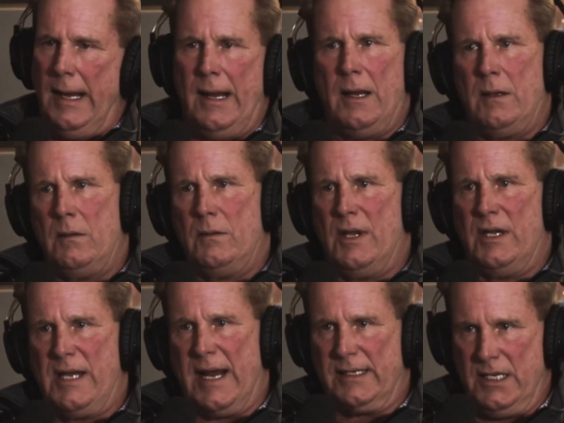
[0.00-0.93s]
And
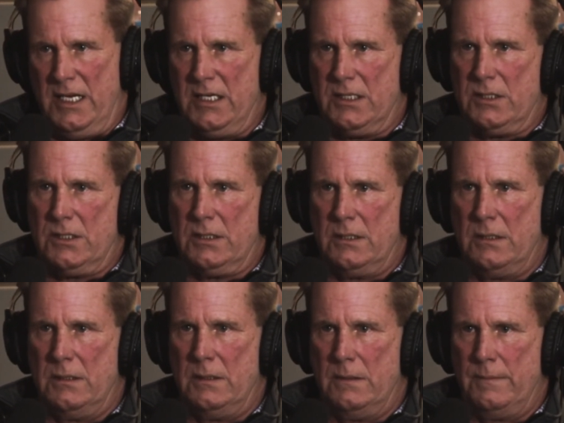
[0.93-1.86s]
the techniques,
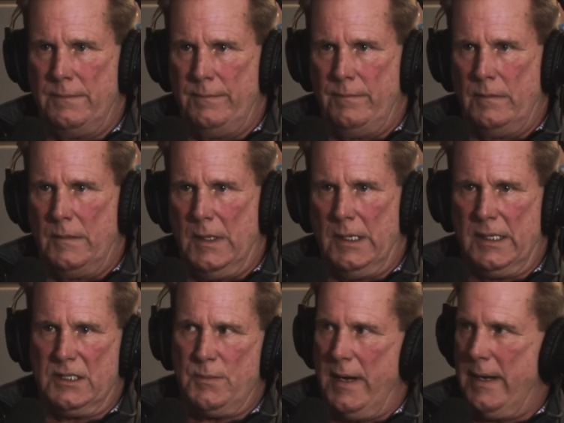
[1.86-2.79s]
I
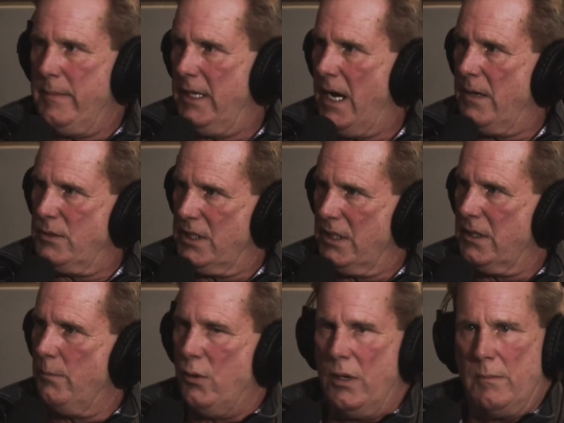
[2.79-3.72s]
guess maybe I was at
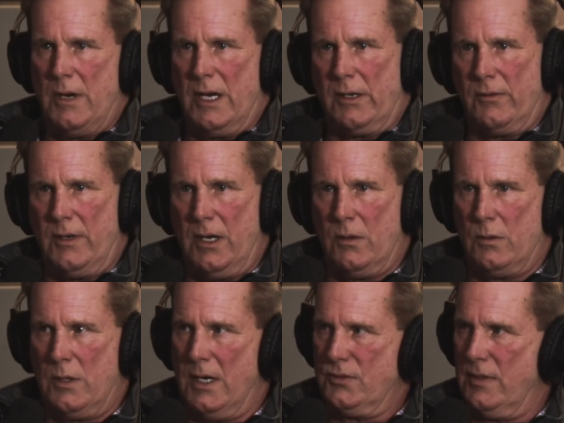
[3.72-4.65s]
the point in my career
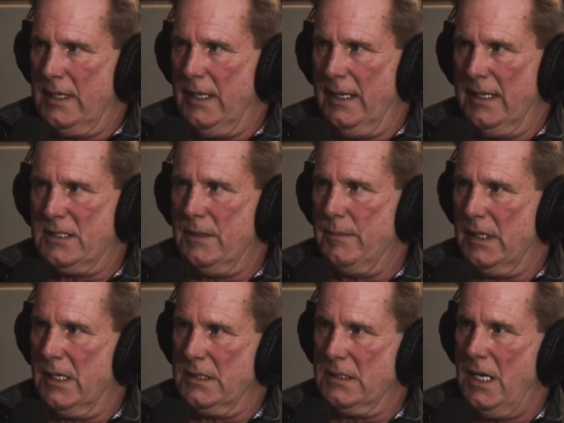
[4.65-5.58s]
where I was ready to listen,
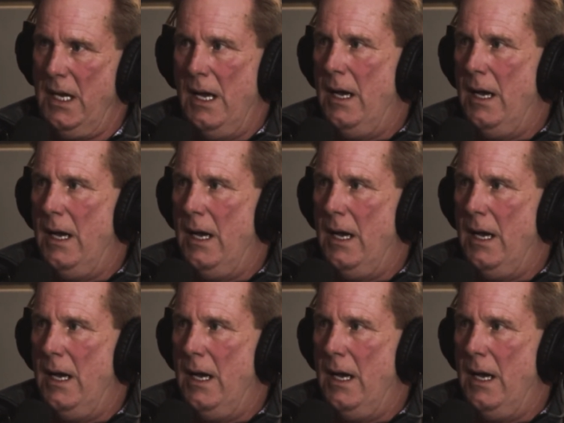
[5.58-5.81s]
because,